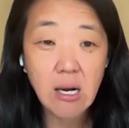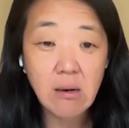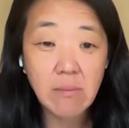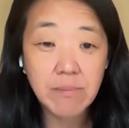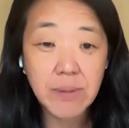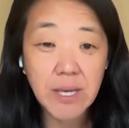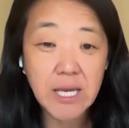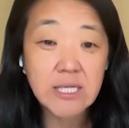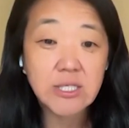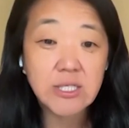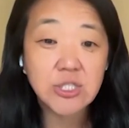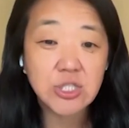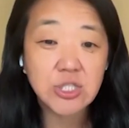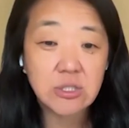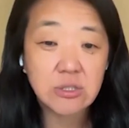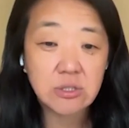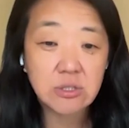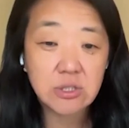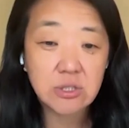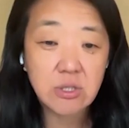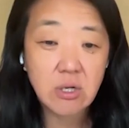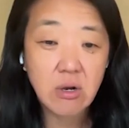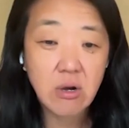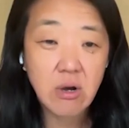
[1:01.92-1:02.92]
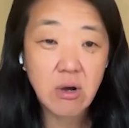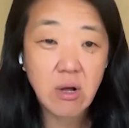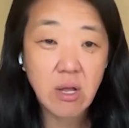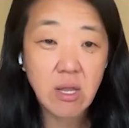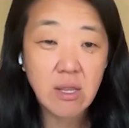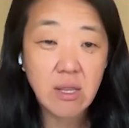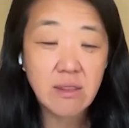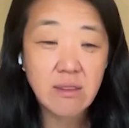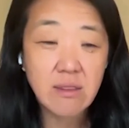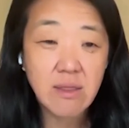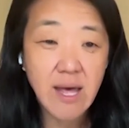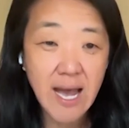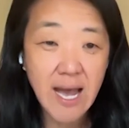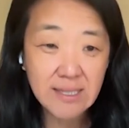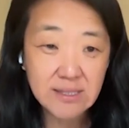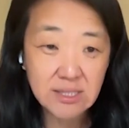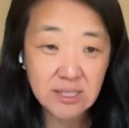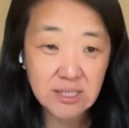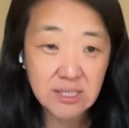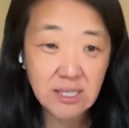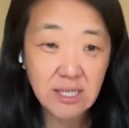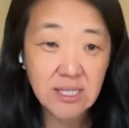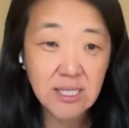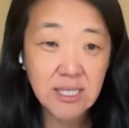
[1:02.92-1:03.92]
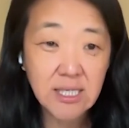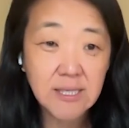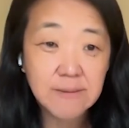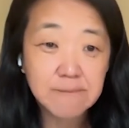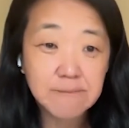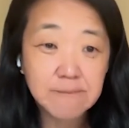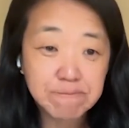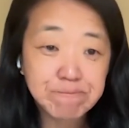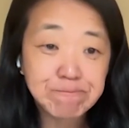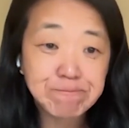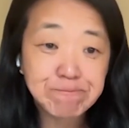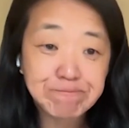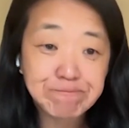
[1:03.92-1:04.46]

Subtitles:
our patients on that study.